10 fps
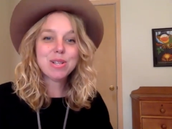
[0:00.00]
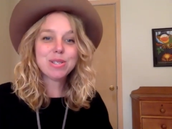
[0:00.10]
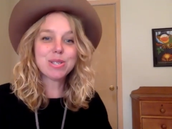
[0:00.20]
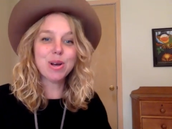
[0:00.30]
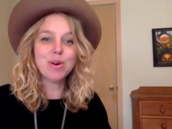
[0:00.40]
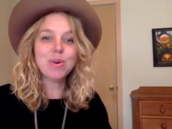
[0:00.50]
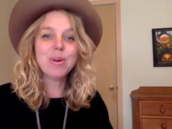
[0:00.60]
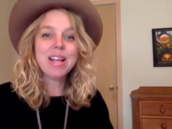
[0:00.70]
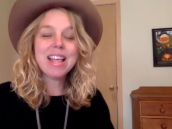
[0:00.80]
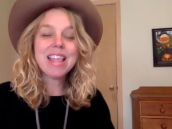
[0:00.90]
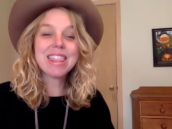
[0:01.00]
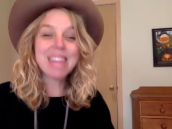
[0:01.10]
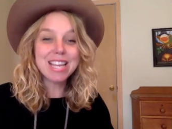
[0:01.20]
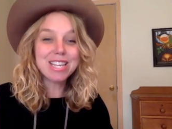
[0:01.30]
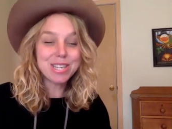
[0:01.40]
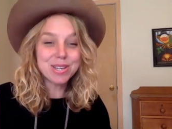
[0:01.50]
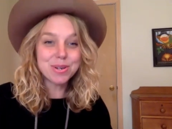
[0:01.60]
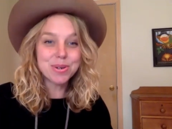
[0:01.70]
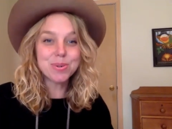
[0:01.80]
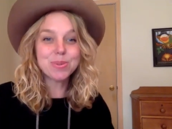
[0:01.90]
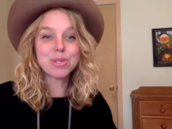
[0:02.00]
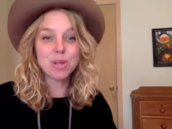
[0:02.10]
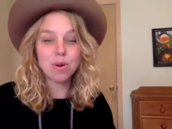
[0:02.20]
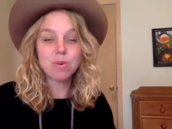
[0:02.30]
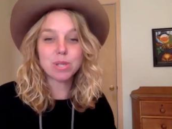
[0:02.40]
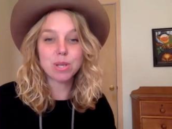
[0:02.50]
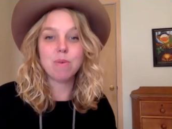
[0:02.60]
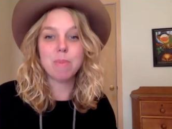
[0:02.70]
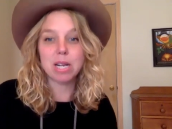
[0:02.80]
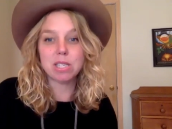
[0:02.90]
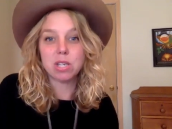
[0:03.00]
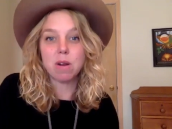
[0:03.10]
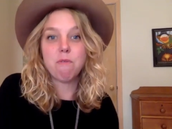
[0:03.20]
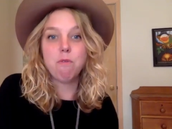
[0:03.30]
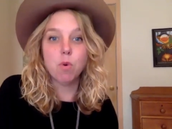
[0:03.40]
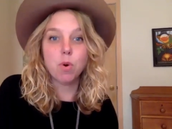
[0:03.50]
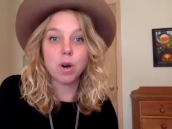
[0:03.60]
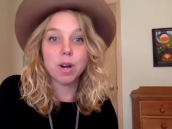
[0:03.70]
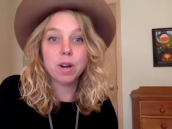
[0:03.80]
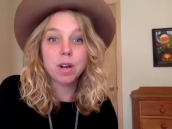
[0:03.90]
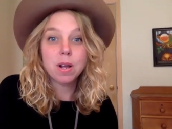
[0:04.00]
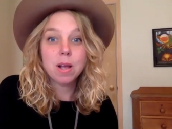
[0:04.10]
So thank you so, so much for